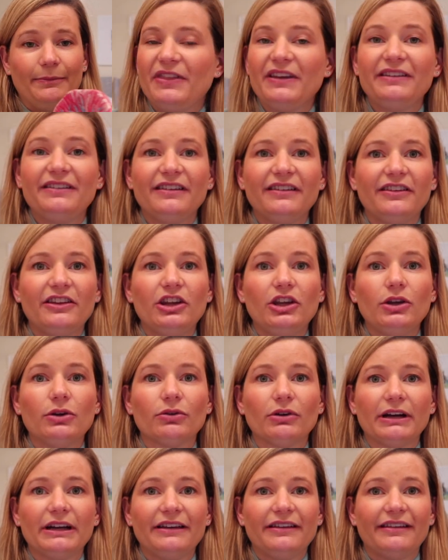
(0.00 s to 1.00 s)
This is the
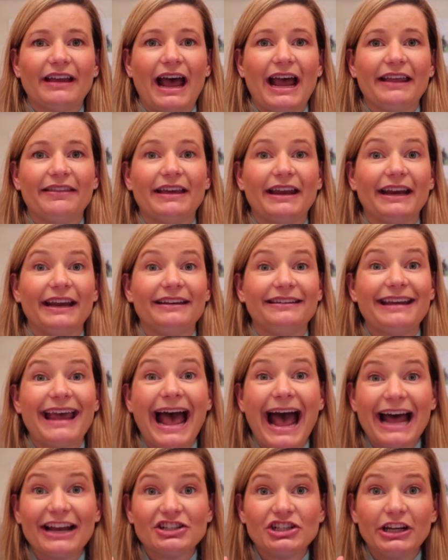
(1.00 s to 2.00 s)
uterine side that
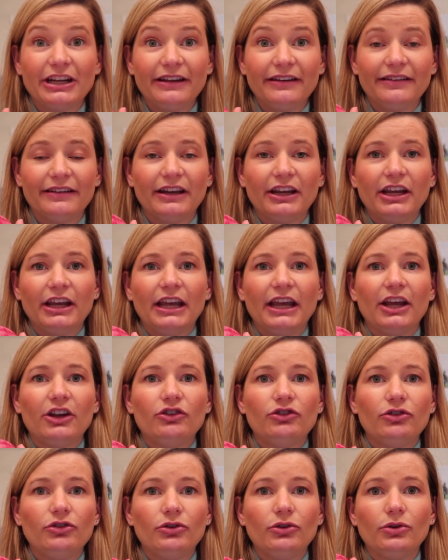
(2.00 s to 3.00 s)
attaches
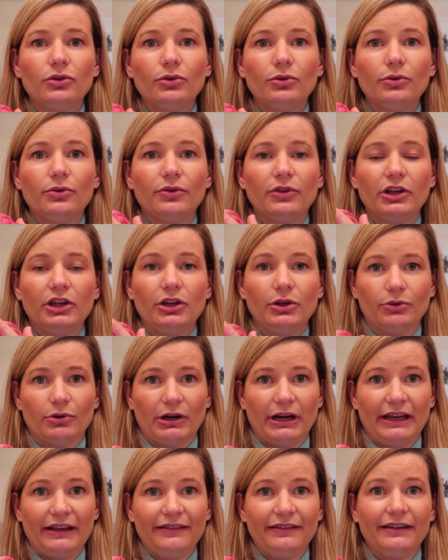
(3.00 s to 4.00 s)
to the
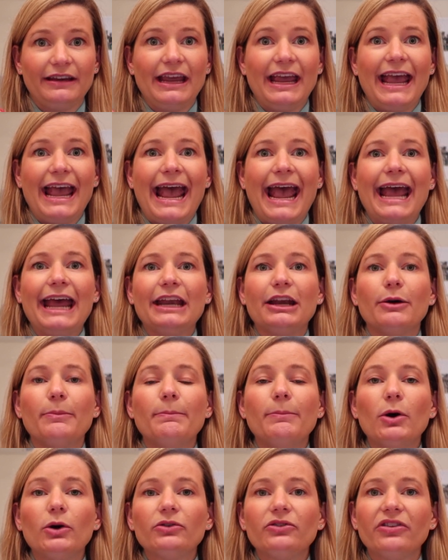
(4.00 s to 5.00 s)
uterus. And
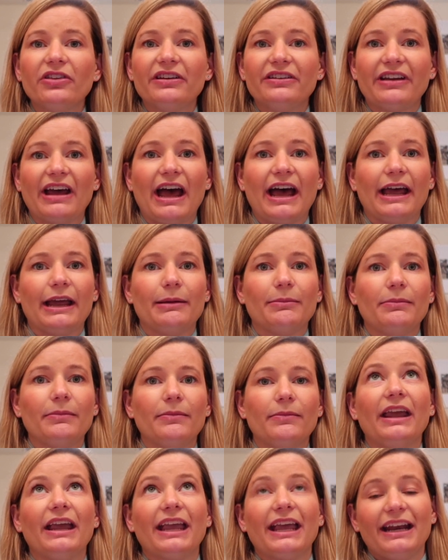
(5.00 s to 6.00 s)
most of the time,
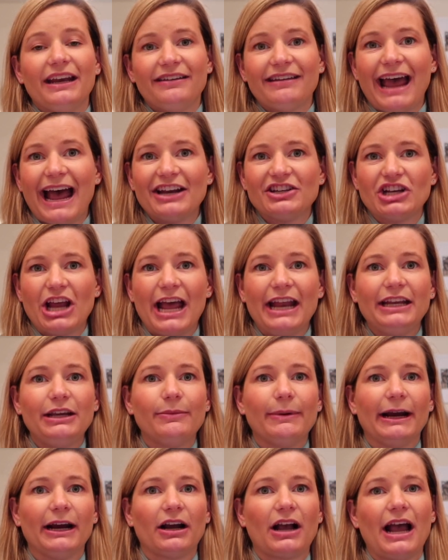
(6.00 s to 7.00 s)
it can attach
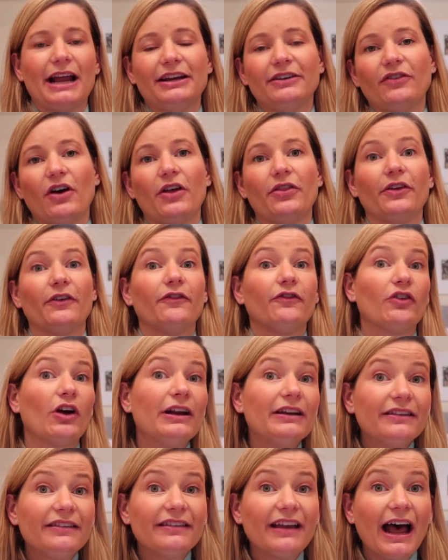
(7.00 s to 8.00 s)
anywhere kind of on the
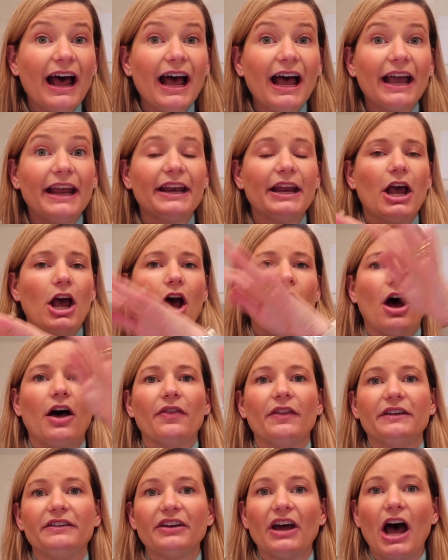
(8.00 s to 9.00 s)
front side,
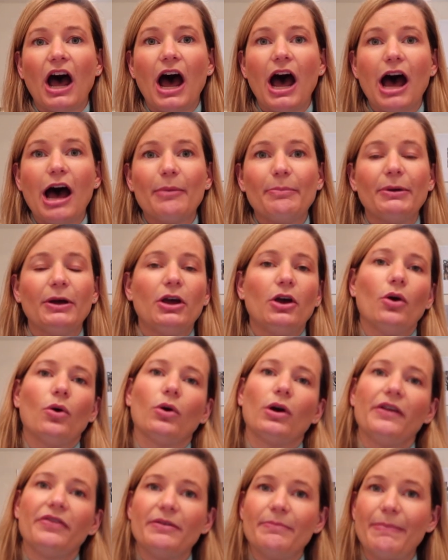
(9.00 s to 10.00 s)
on the top,
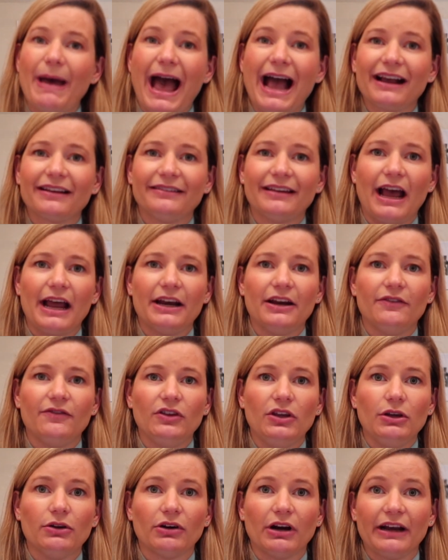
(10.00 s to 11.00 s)
or on the back side of
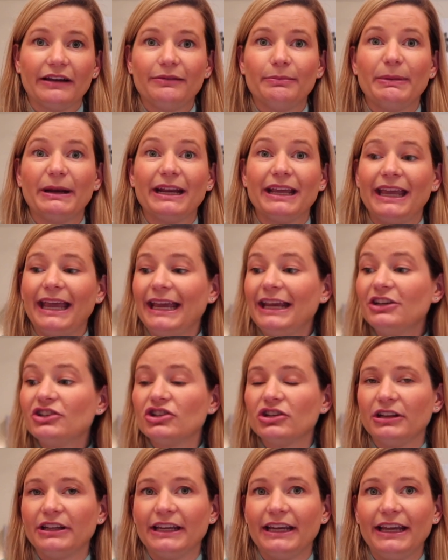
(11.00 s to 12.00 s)
the uterus. But
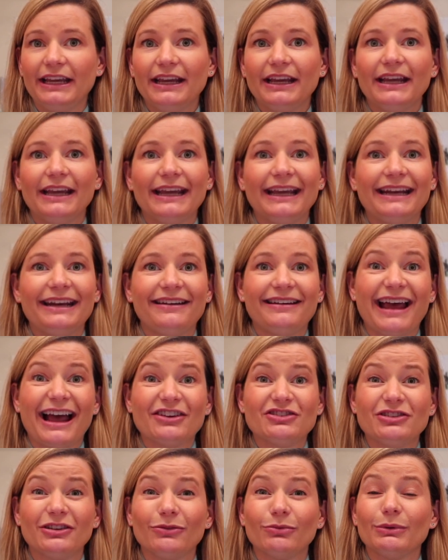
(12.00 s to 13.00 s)
occasionally, it
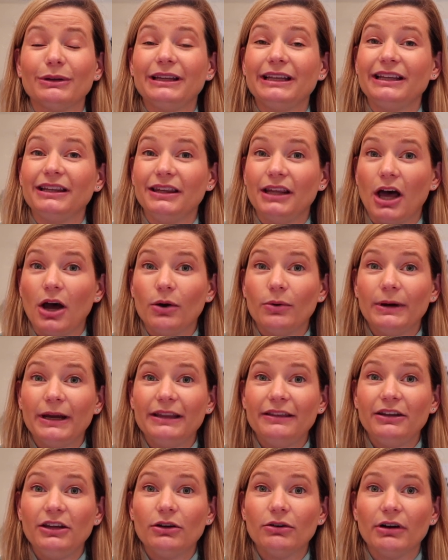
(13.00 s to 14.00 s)
attaches really low
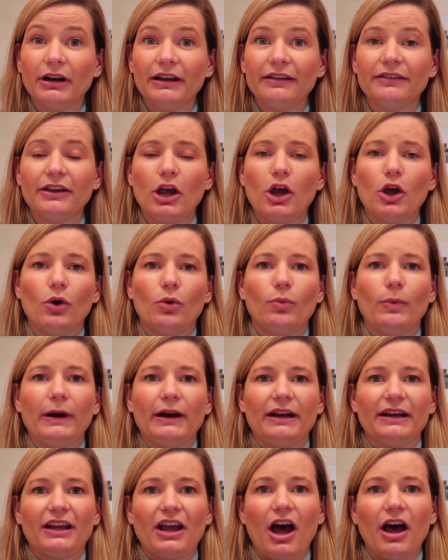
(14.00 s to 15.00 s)
in the uterus where
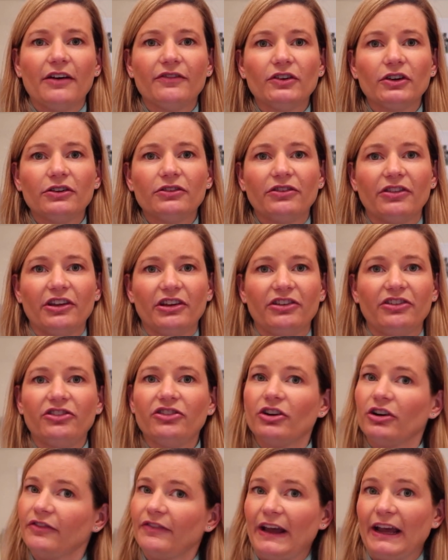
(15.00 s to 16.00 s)
it covers the
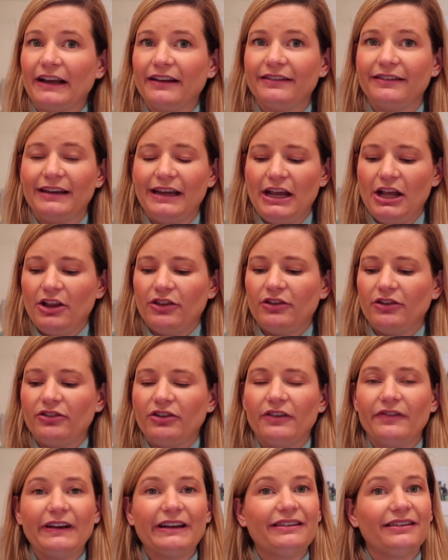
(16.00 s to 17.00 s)
cervix. The
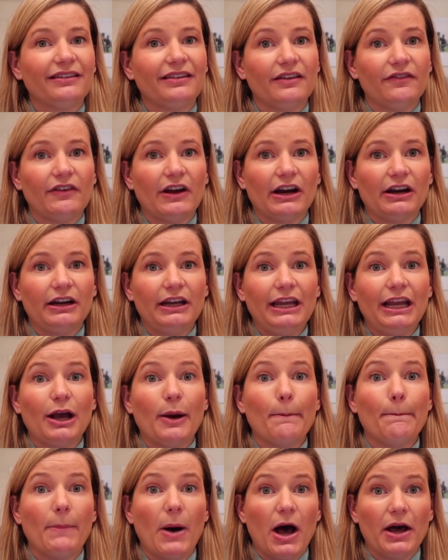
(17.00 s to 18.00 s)
cervix is the very
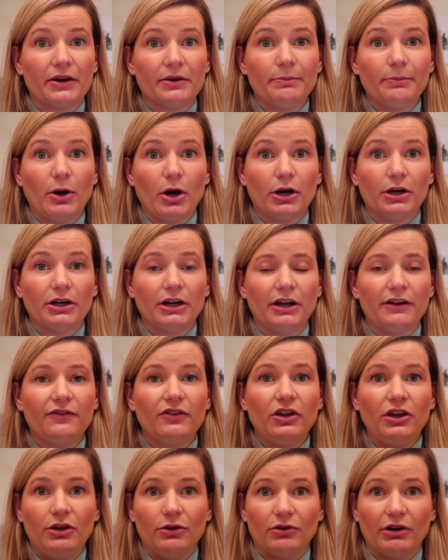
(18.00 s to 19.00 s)
bottom part of
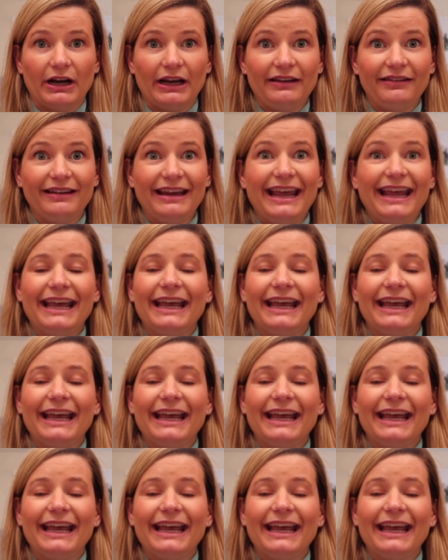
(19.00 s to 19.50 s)
the uterus.